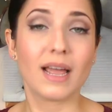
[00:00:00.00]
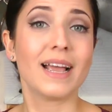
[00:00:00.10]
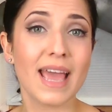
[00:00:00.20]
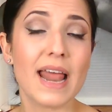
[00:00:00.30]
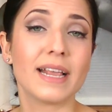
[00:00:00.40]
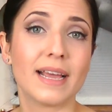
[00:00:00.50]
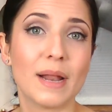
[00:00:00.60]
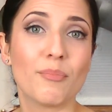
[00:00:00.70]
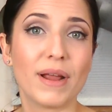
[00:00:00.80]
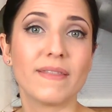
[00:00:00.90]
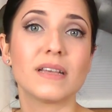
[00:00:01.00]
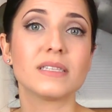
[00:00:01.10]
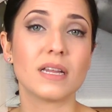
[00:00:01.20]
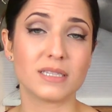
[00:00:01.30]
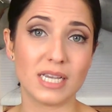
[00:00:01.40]
again, gonna bring this
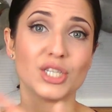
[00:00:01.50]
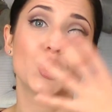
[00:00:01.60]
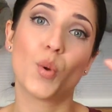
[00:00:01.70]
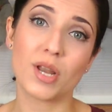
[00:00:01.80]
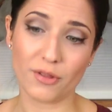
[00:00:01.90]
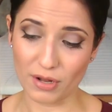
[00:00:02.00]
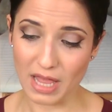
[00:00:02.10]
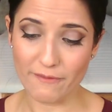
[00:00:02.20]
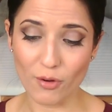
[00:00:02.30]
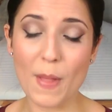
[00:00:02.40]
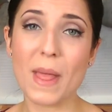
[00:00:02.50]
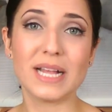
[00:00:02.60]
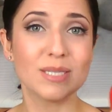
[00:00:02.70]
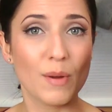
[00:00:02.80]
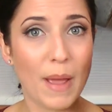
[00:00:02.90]
uh, dish to another level. And
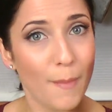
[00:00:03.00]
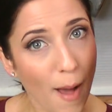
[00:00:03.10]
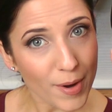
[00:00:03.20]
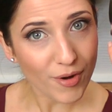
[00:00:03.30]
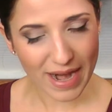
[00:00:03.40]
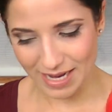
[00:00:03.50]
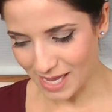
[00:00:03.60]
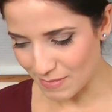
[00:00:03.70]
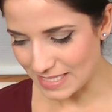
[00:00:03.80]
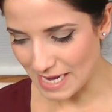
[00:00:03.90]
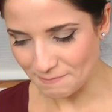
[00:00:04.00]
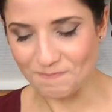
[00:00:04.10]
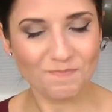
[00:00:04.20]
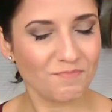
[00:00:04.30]
that's where my pomegranate comes in.